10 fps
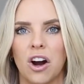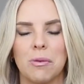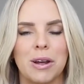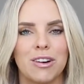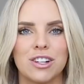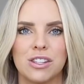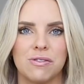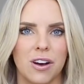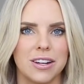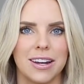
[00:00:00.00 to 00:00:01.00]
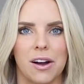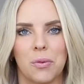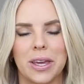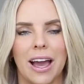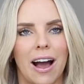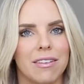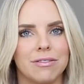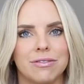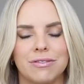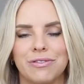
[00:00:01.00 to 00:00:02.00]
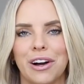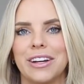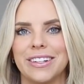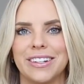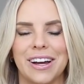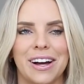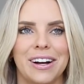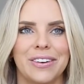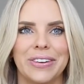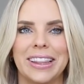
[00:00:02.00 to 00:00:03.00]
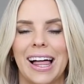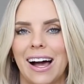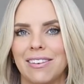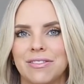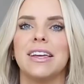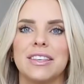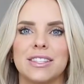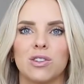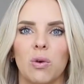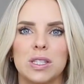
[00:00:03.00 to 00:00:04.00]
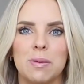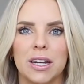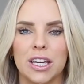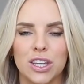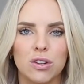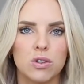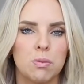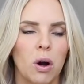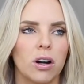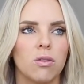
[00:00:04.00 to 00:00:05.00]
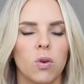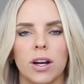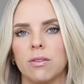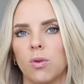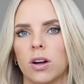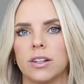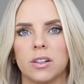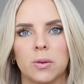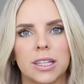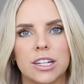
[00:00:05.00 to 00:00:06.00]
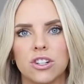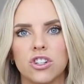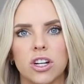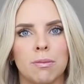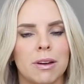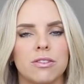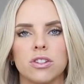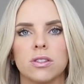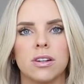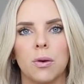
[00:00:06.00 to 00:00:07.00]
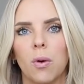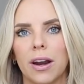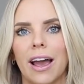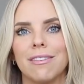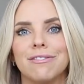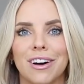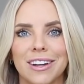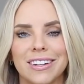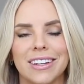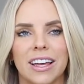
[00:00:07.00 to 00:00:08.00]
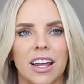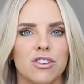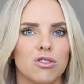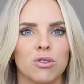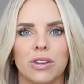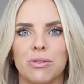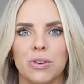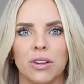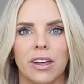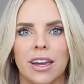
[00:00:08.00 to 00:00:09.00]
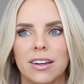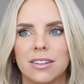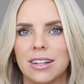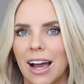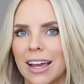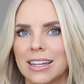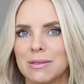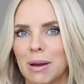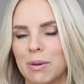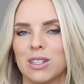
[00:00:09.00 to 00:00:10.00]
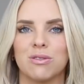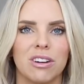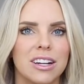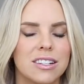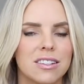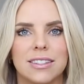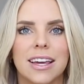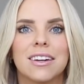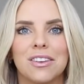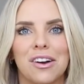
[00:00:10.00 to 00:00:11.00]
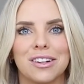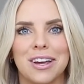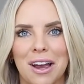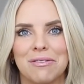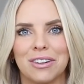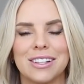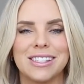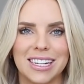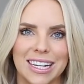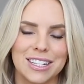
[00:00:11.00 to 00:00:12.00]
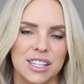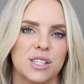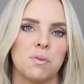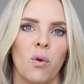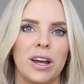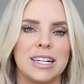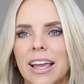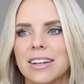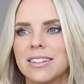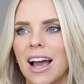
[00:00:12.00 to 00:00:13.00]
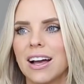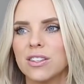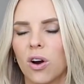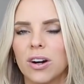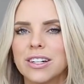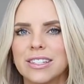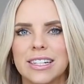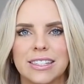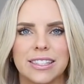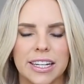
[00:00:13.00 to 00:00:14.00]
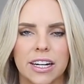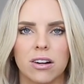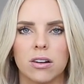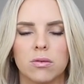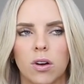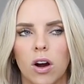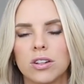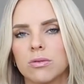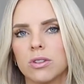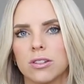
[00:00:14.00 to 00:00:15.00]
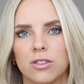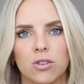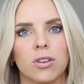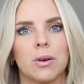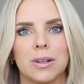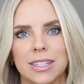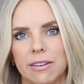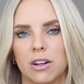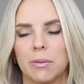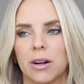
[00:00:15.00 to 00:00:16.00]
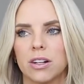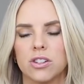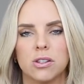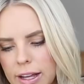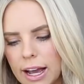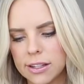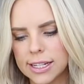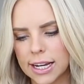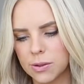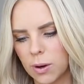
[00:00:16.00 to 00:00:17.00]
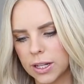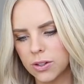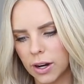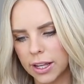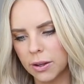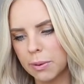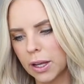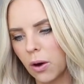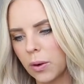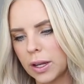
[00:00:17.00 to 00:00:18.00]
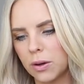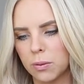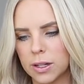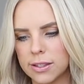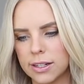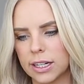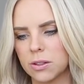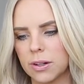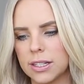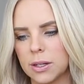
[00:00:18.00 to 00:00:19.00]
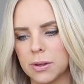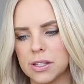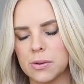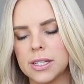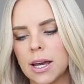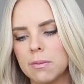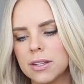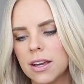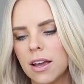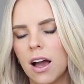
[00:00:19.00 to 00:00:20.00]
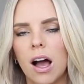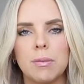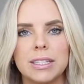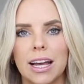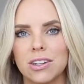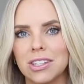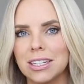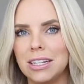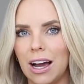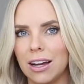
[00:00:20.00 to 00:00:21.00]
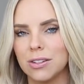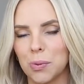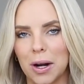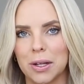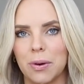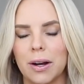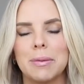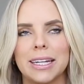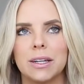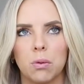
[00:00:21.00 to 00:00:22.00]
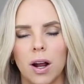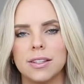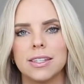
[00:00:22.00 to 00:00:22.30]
Our marriage is fun now. We have fun. Uh, we laugh. And this has always been a huge part of what I've wanted in a relationship. I just, I want to have fun. And I truly feel like Ty is my best friend. It's taken a long time for us to get to this point. And as hard as it is to hear, our divorce is truly what saved our marriage. How's Ty's running training been going? What's the next race he wants to attempt? Um, he's actually not running right. I mean, he runs.